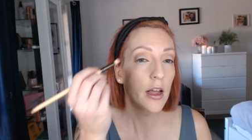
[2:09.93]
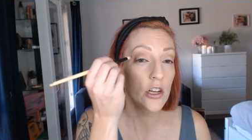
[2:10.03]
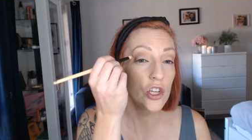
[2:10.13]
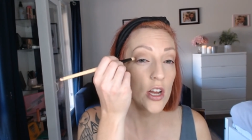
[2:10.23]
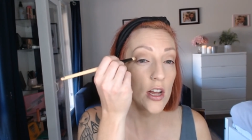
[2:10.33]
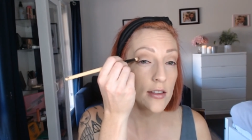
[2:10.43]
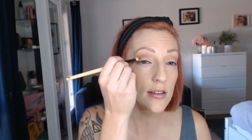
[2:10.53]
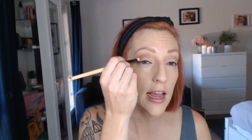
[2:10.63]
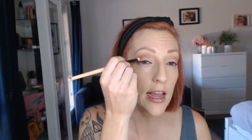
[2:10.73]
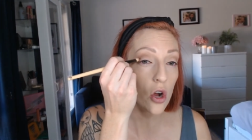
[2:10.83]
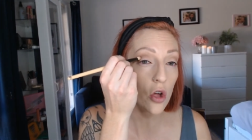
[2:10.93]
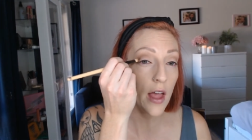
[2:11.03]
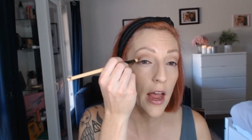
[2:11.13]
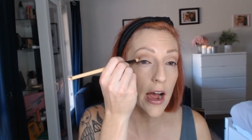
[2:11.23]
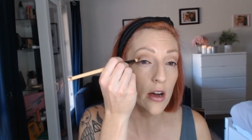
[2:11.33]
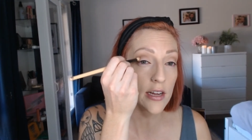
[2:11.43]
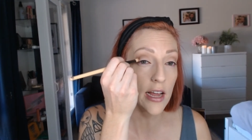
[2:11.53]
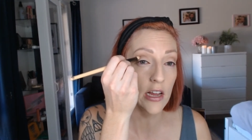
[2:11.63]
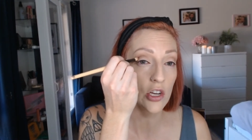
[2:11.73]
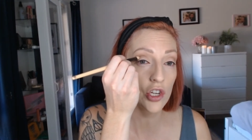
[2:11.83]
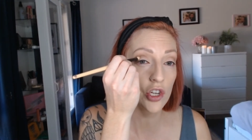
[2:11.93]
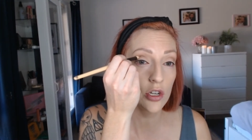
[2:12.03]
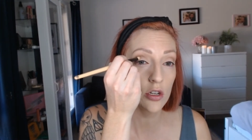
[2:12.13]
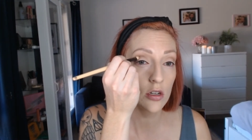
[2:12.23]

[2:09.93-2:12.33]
and just take it on the outer edge.